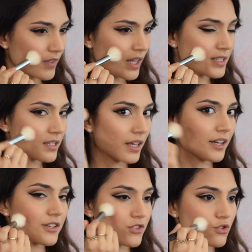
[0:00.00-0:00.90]
into
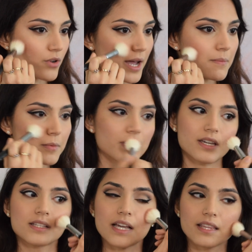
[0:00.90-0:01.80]
like a stripe,
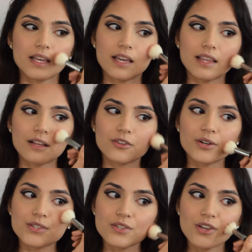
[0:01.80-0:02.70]
because I think that
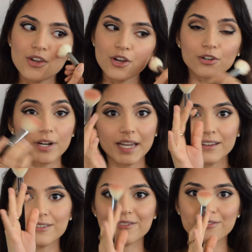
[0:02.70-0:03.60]
looks
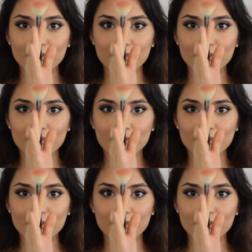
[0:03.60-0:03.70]
great